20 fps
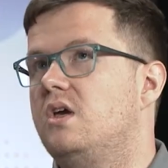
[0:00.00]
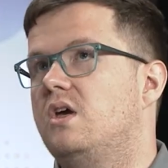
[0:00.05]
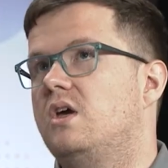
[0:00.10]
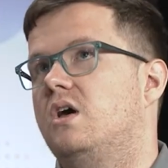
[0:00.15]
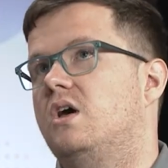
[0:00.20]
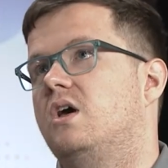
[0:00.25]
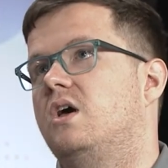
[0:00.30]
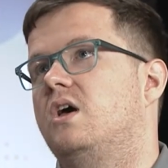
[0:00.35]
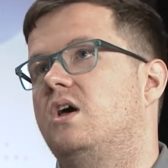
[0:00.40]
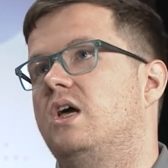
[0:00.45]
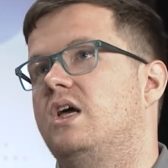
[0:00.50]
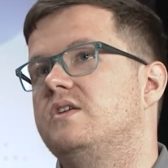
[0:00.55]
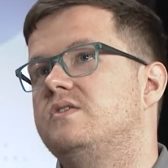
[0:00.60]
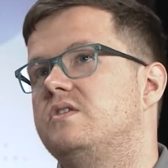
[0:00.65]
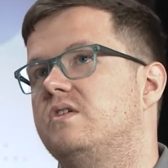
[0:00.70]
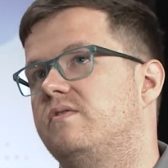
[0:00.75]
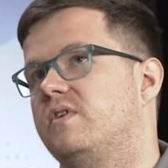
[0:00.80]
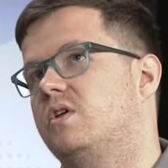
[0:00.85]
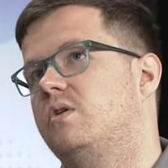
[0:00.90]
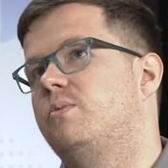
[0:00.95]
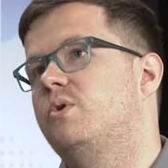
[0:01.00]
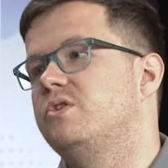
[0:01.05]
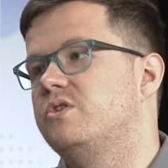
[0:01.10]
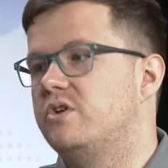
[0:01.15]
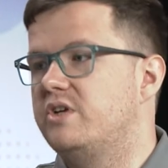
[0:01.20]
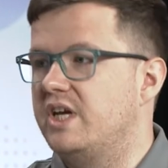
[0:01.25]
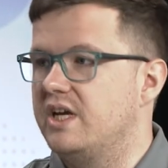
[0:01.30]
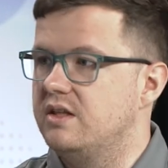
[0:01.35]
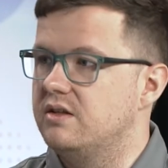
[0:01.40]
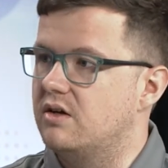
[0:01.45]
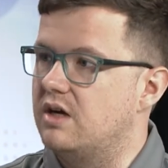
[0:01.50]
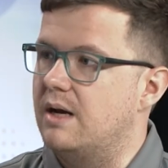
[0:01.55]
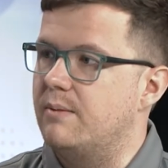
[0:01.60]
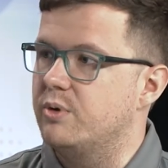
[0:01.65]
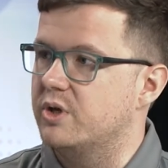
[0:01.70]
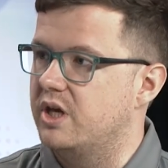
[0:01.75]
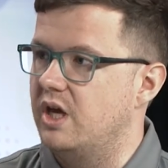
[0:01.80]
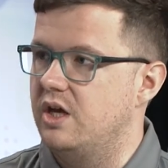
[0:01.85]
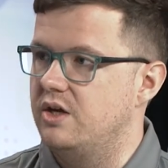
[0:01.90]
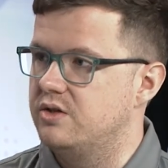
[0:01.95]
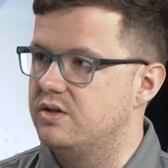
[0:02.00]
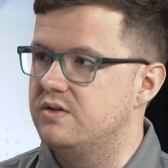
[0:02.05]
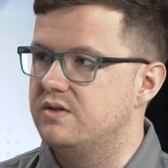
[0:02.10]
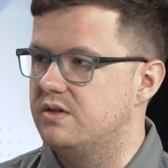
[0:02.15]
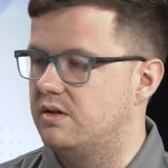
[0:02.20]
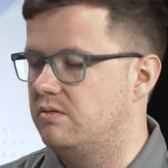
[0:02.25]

uh, as developers are taking their applications